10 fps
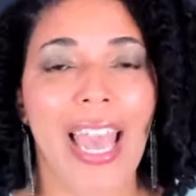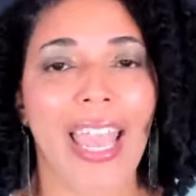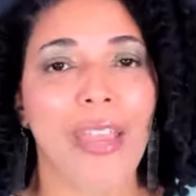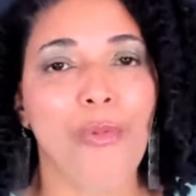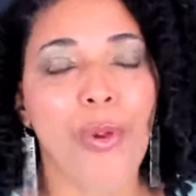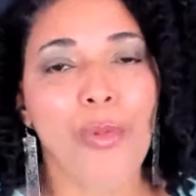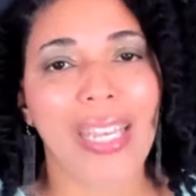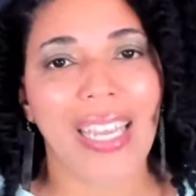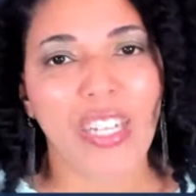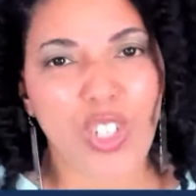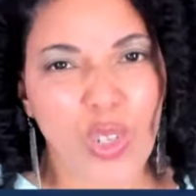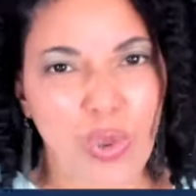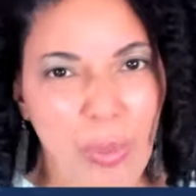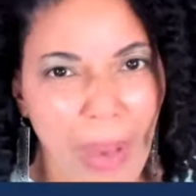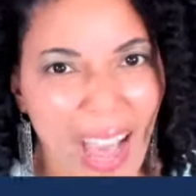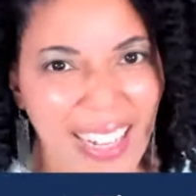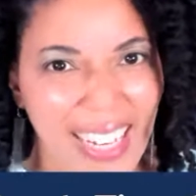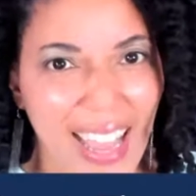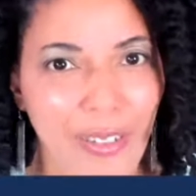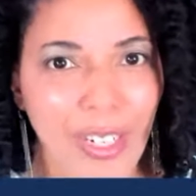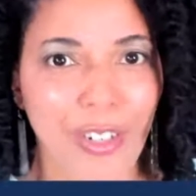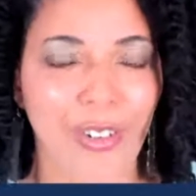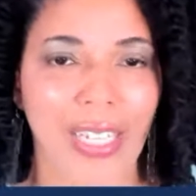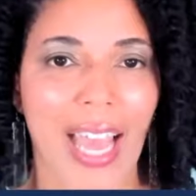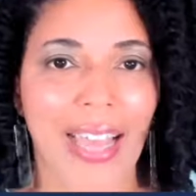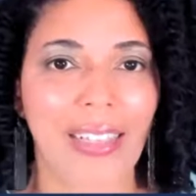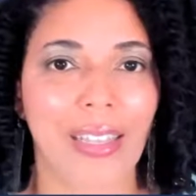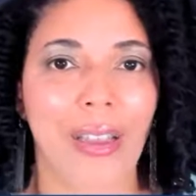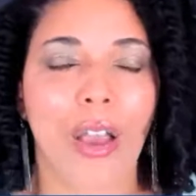And when we get too bogged down in our tasks,